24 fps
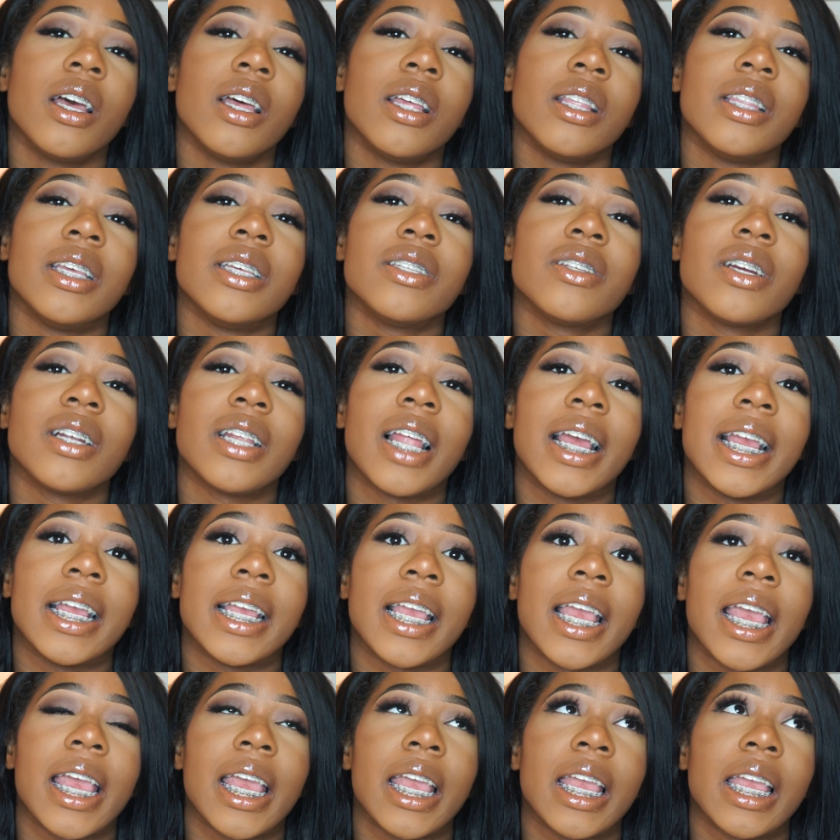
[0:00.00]
these are like
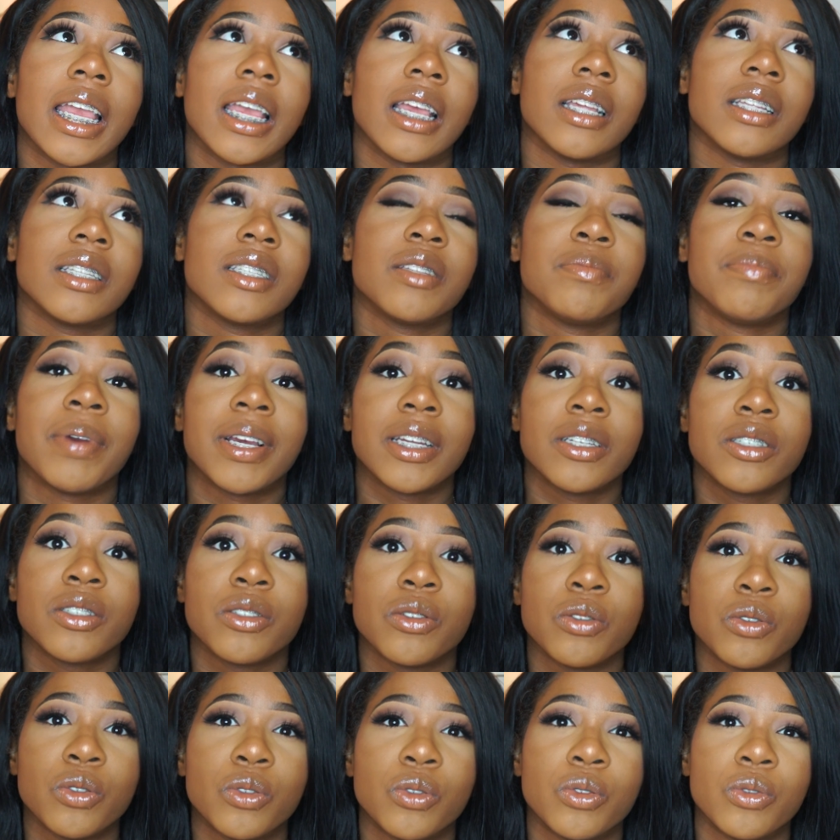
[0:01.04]
a
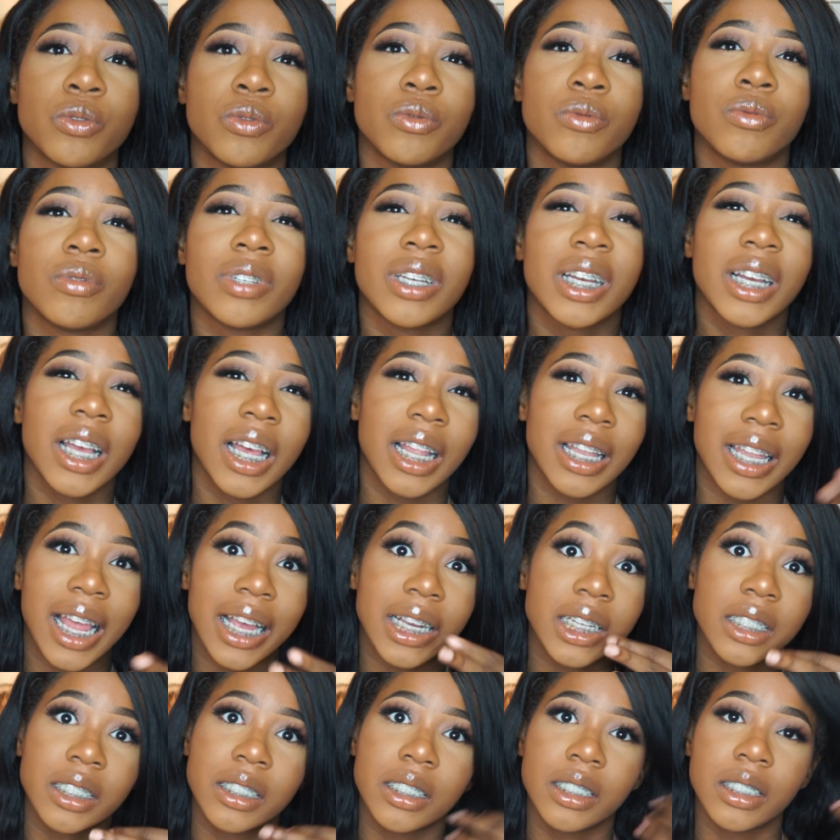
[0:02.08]
special
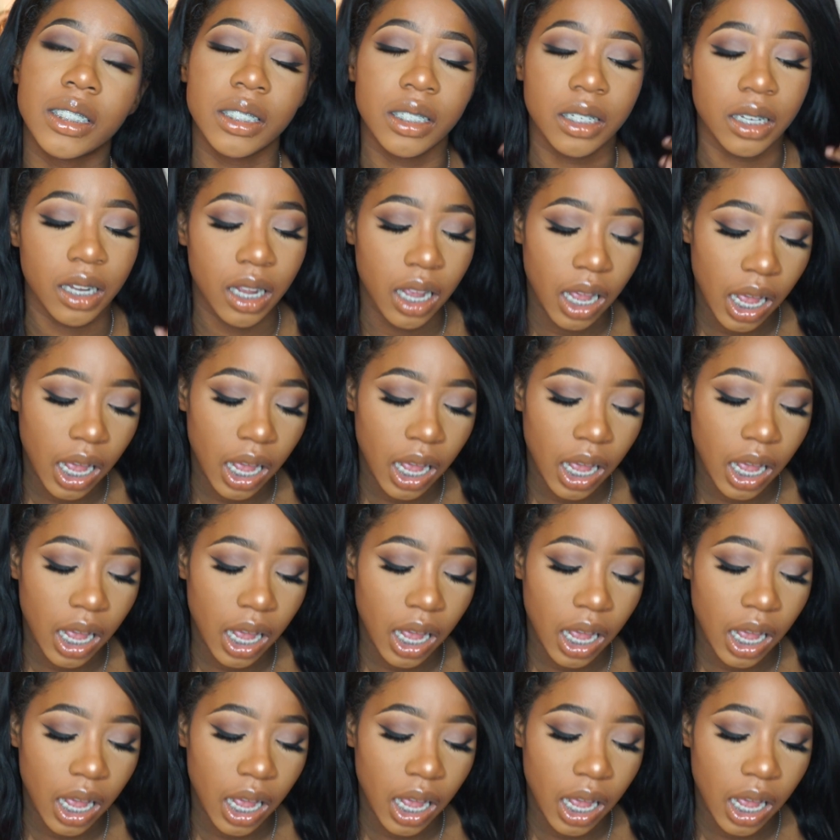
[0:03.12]
collection